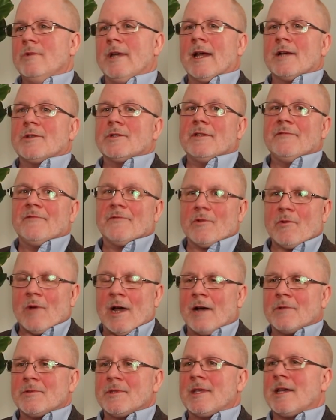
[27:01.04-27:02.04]
we actually flew
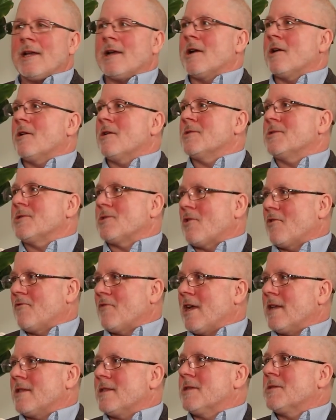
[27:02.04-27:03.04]
out there,
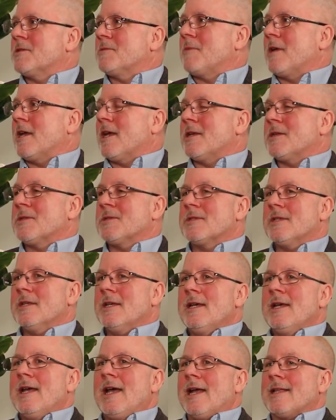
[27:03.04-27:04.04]
surveyed the space.
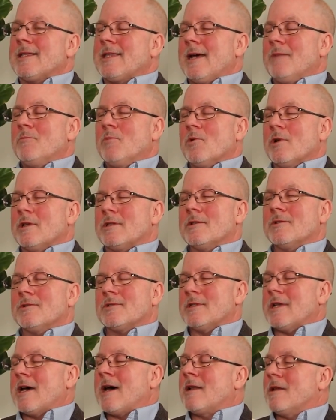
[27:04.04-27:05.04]
At that point,
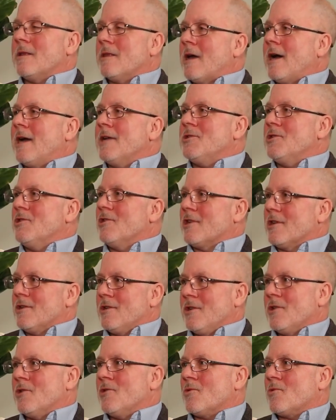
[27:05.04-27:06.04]
there's not a lot you
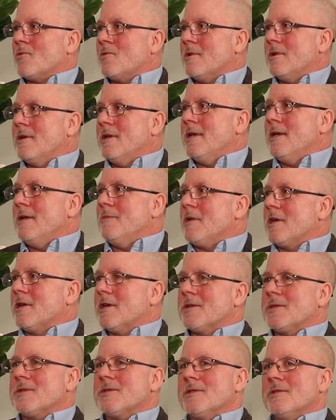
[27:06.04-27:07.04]
can do
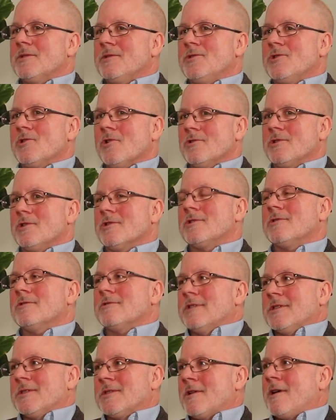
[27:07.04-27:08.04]
because churches are
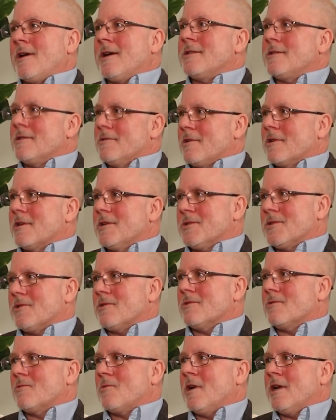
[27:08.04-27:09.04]
designed to look a
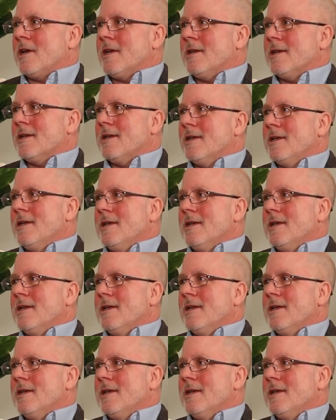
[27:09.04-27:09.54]
certain way.